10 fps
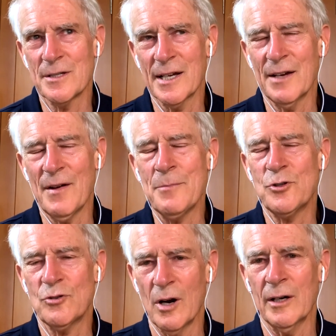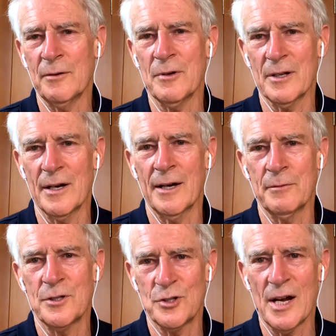if I'm struggling with a
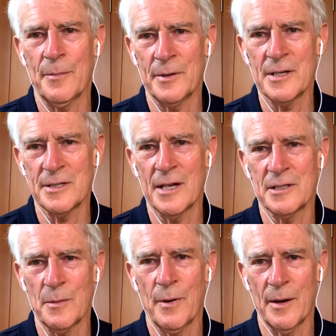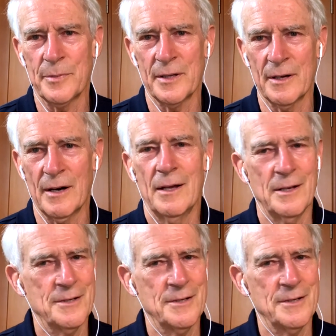language, Japanese tends to pop in there.